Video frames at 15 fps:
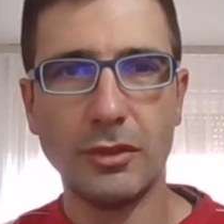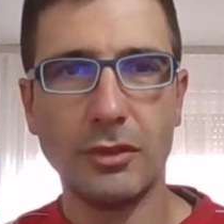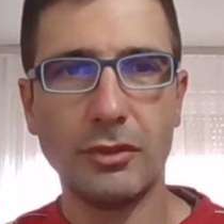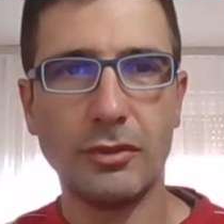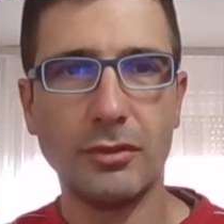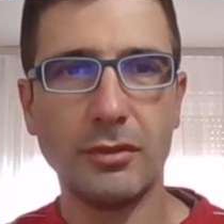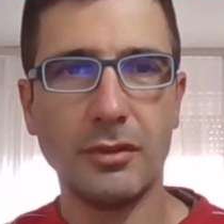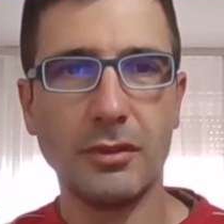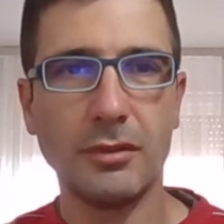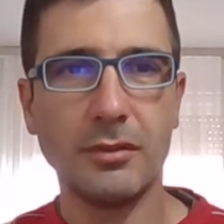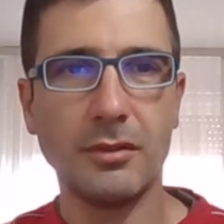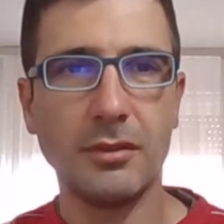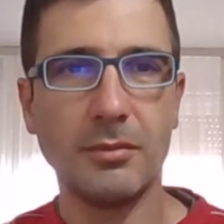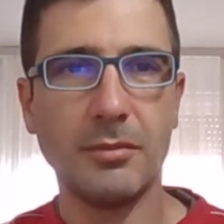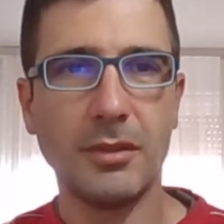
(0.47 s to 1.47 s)

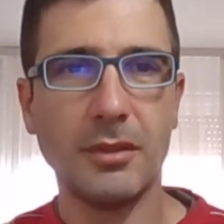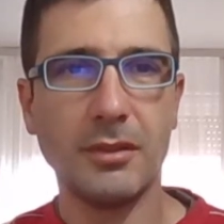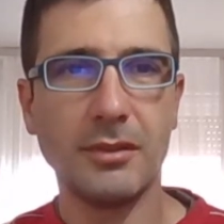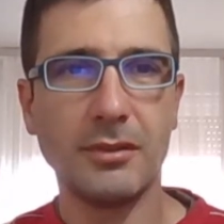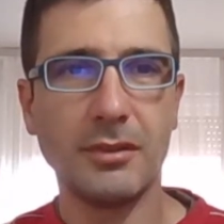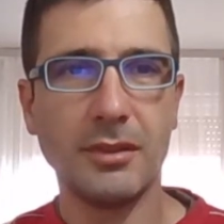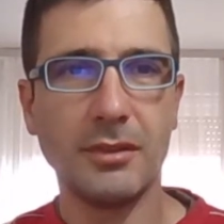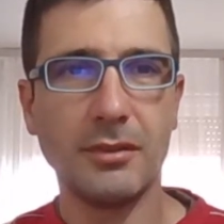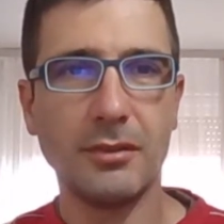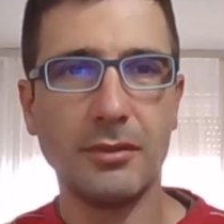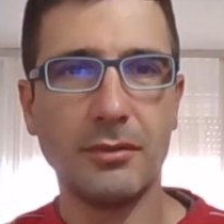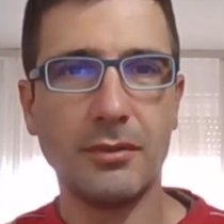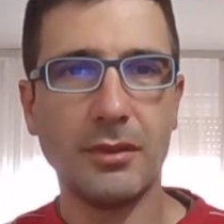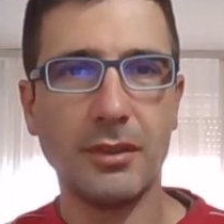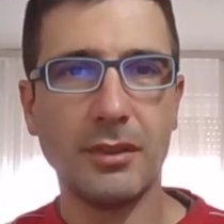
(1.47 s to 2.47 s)
Joshua Culibao is
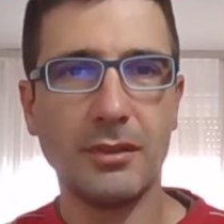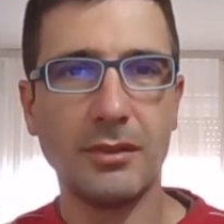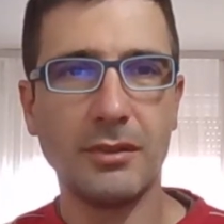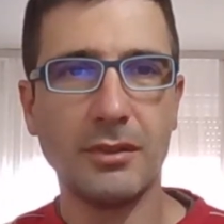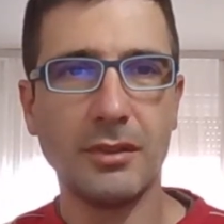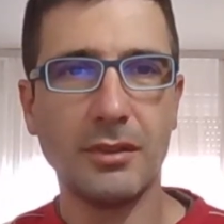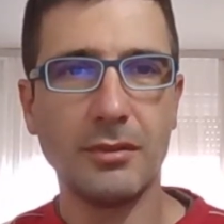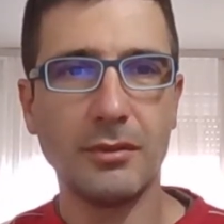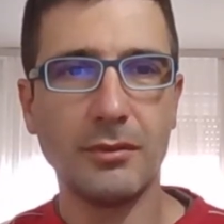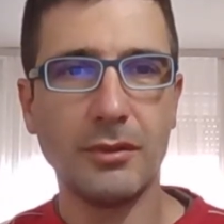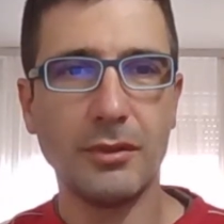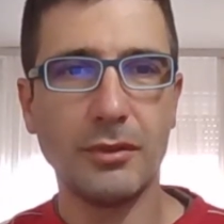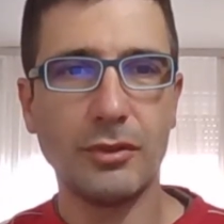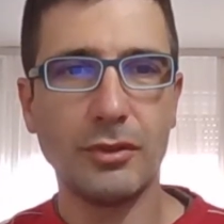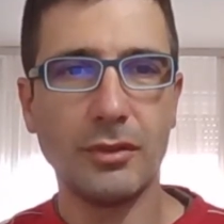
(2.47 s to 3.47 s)
slated to fight
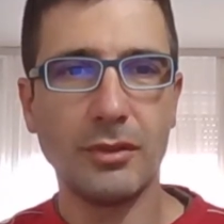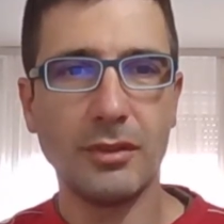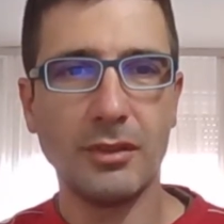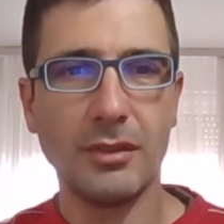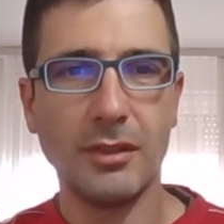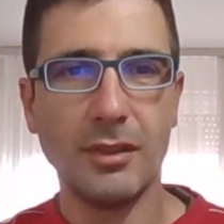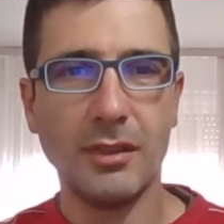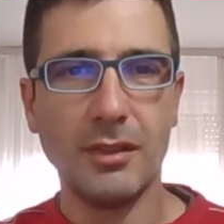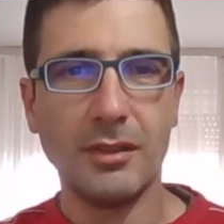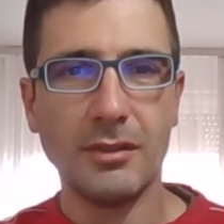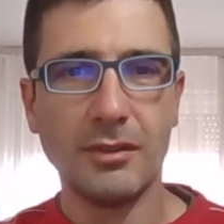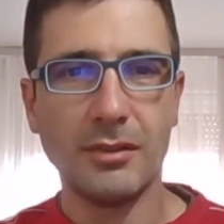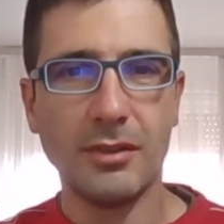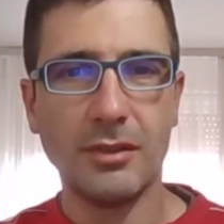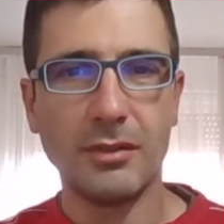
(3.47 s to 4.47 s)
Seung Choi.
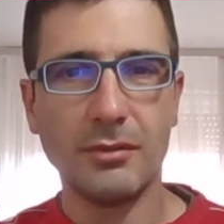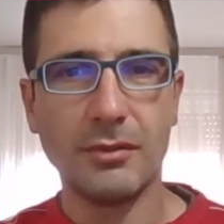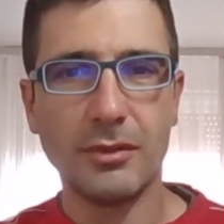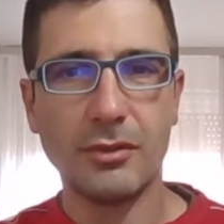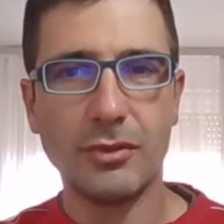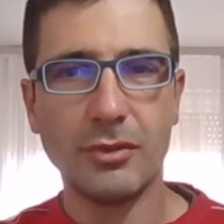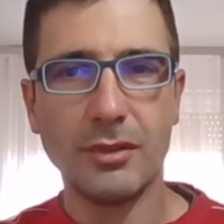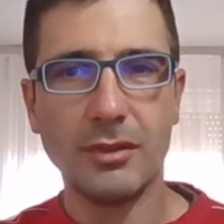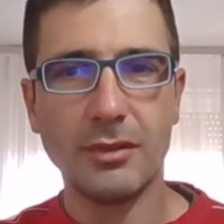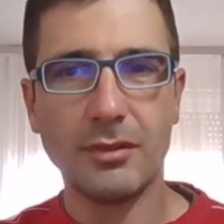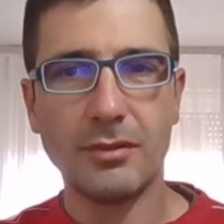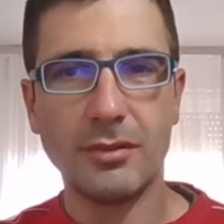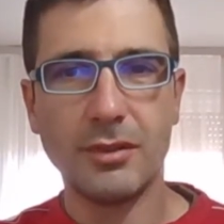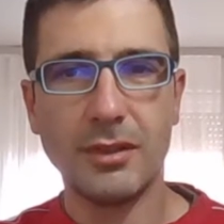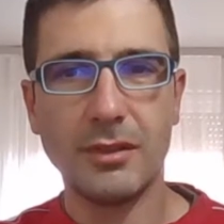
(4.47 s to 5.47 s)
Seung Choi,
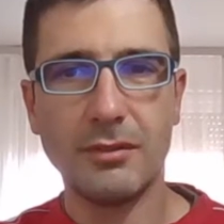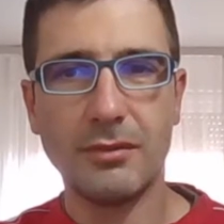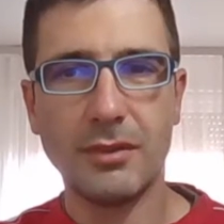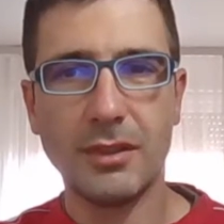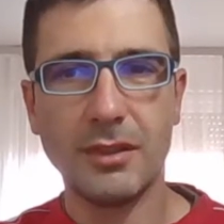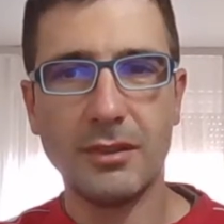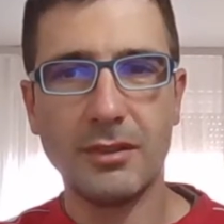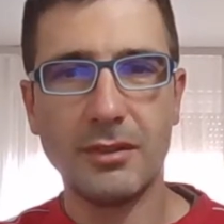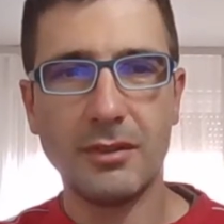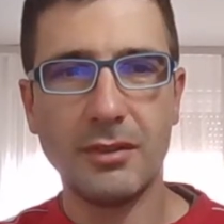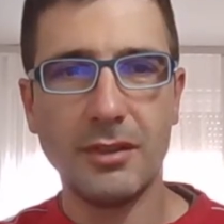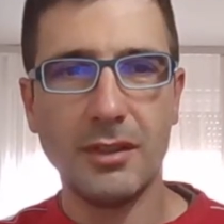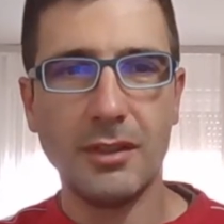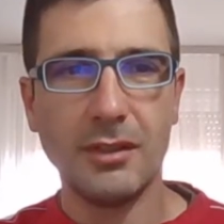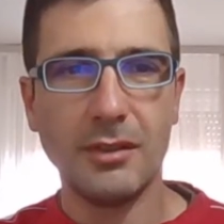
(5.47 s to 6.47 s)
the Korean
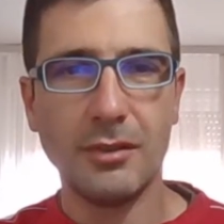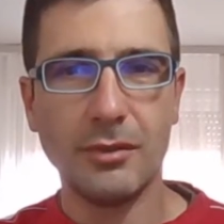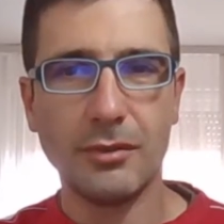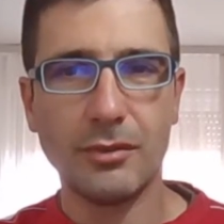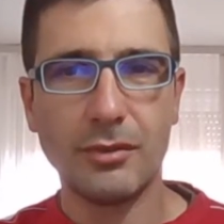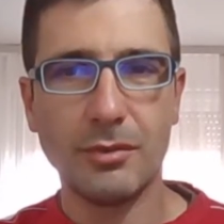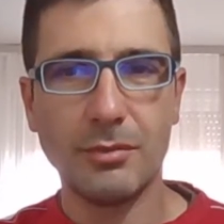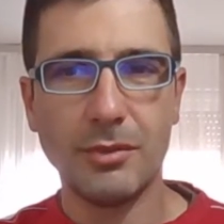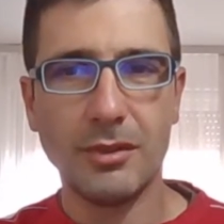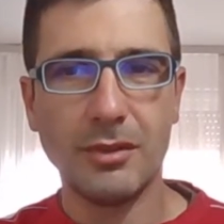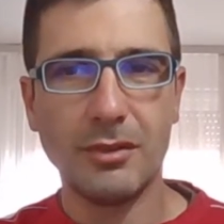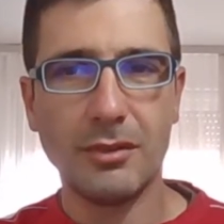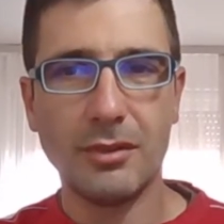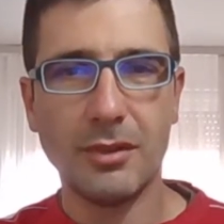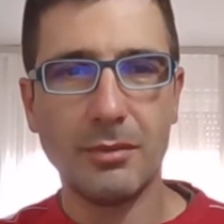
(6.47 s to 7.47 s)
fighter, used to
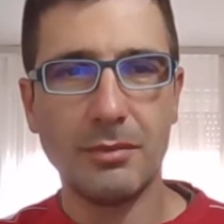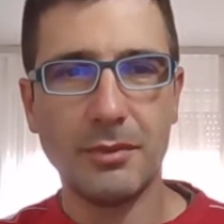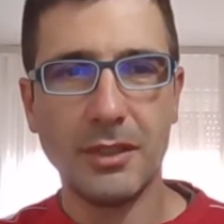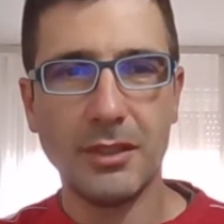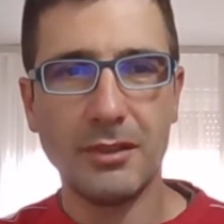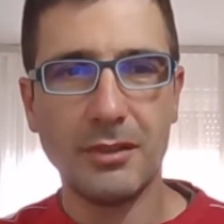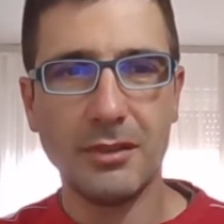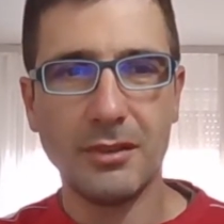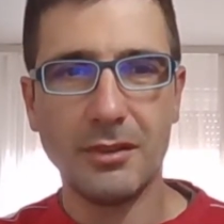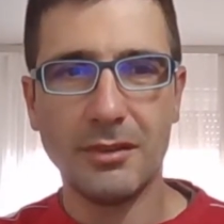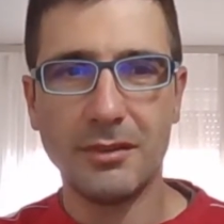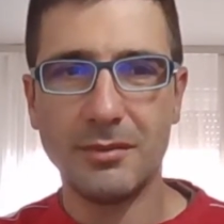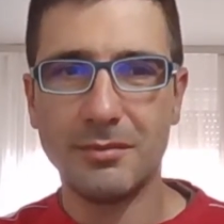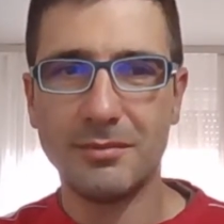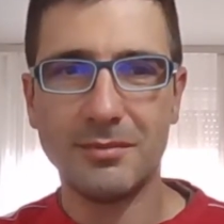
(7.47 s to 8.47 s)
be the top
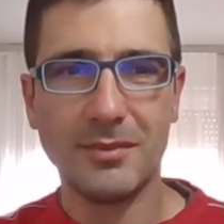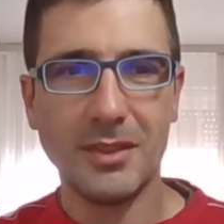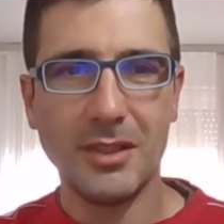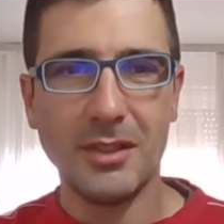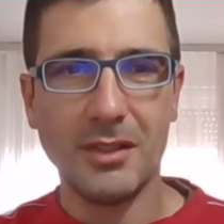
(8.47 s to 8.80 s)
fighting